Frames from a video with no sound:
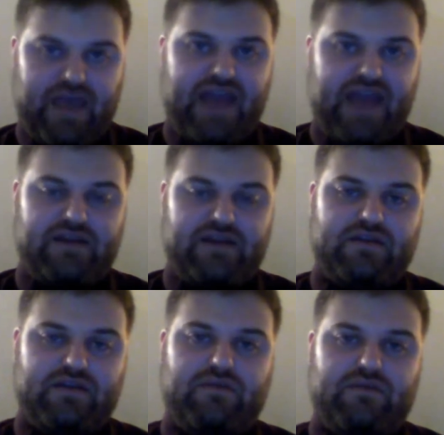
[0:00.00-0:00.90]
added
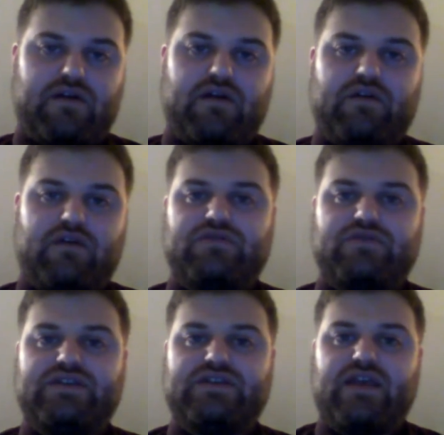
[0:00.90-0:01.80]
to our call
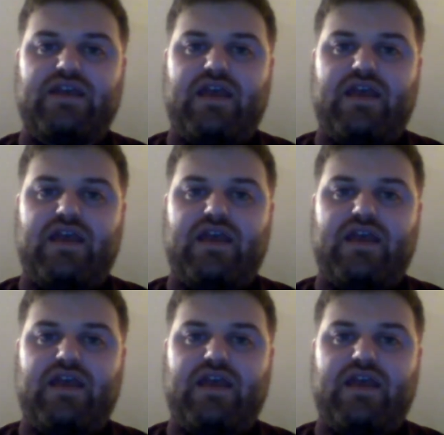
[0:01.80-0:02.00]
trees,